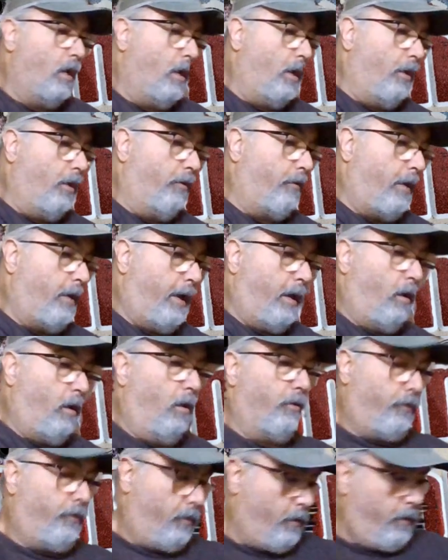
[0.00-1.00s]
And
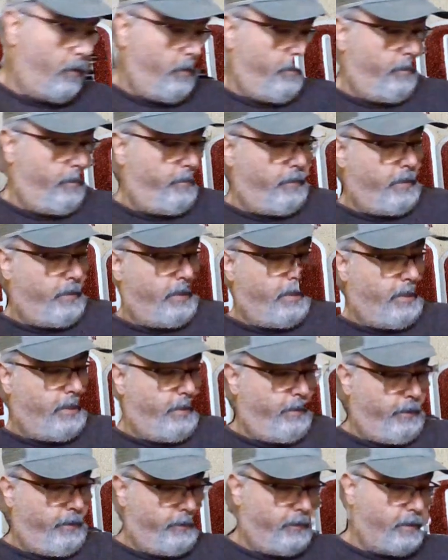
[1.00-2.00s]
also it's
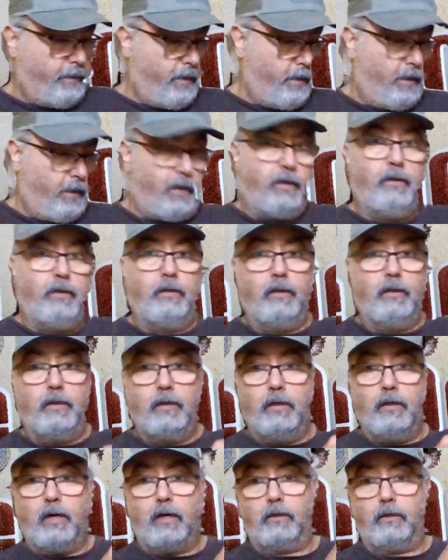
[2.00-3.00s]
kind of hard
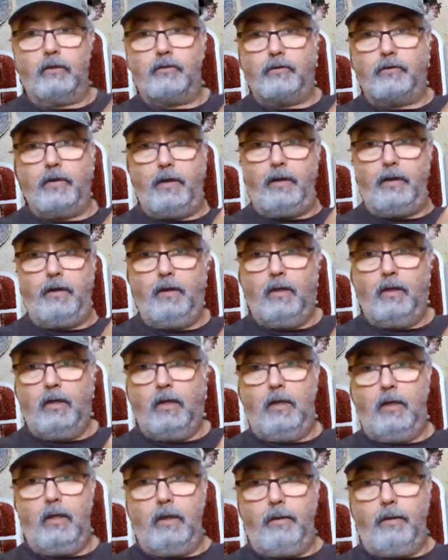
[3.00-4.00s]
to see,
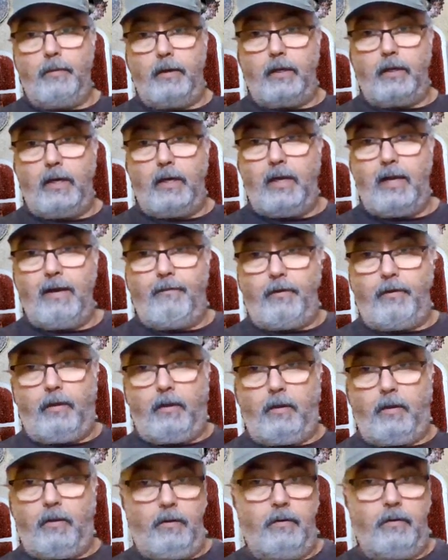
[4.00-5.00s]
but I have
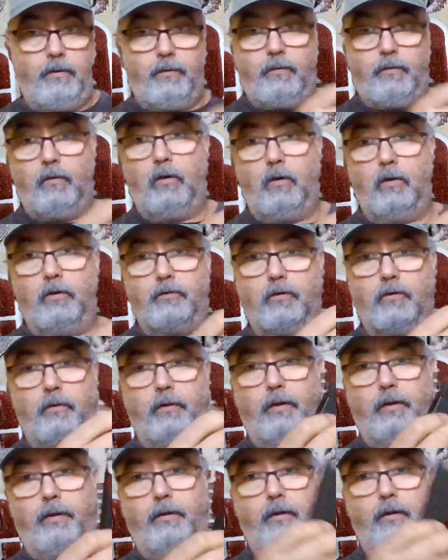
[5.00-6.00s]
also
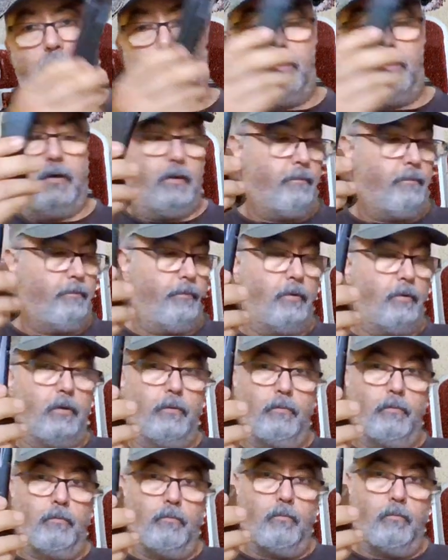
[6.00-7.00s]
the
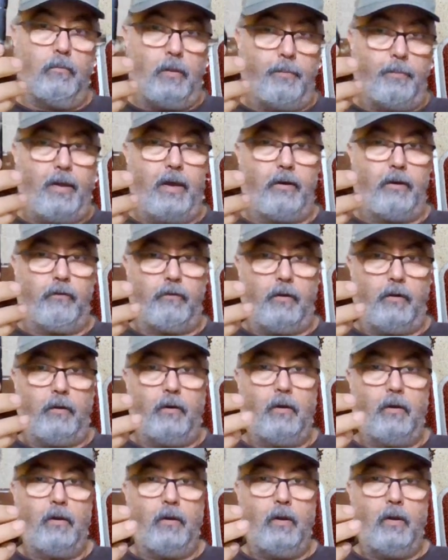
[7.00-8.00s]
magazine,
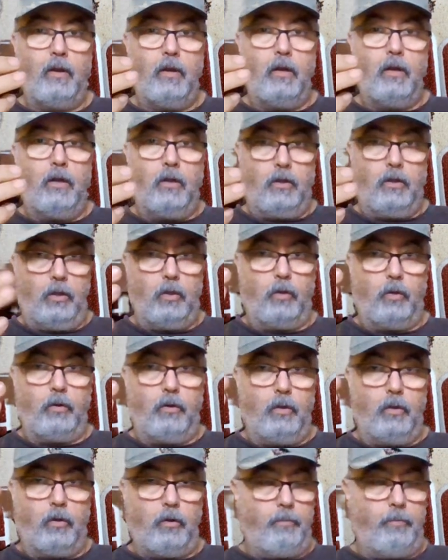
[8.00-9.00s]
loaded
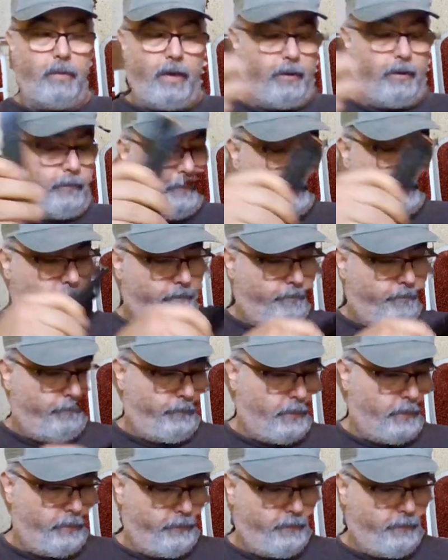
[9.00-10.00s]
magazine.
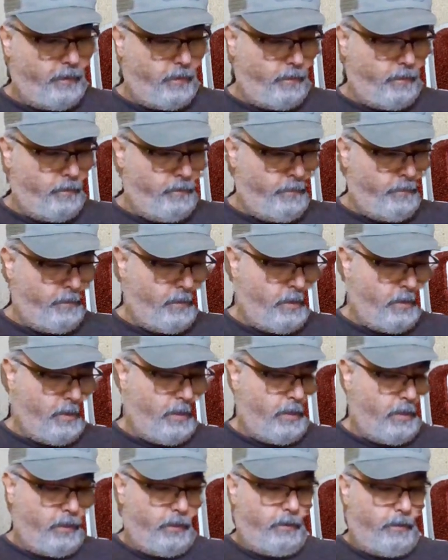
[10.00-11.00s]
So
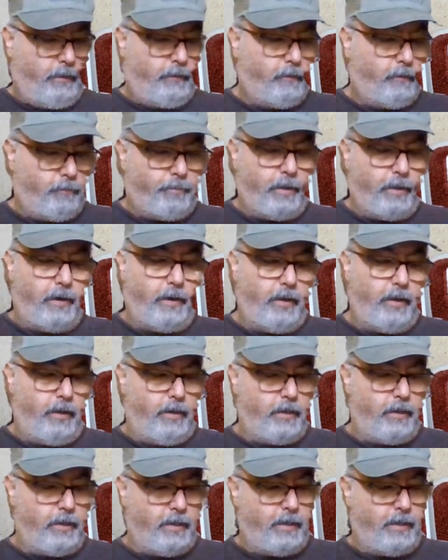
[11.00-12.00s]
this is pretty.
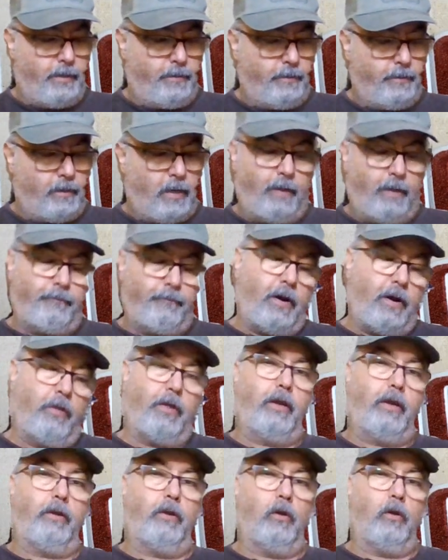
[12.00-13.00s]
I found that
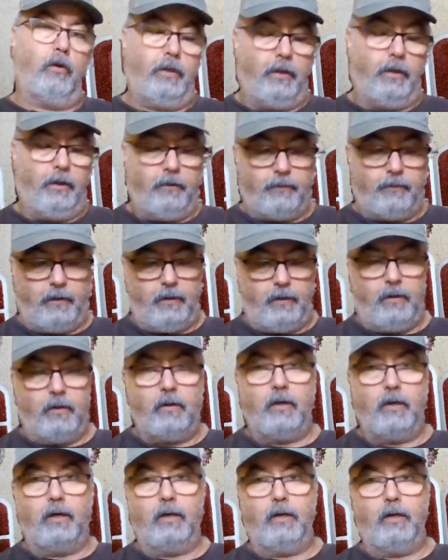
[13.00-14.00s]
easy
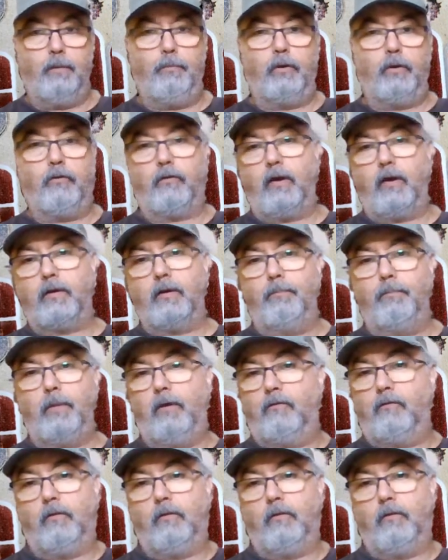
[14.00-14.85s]
because I can basically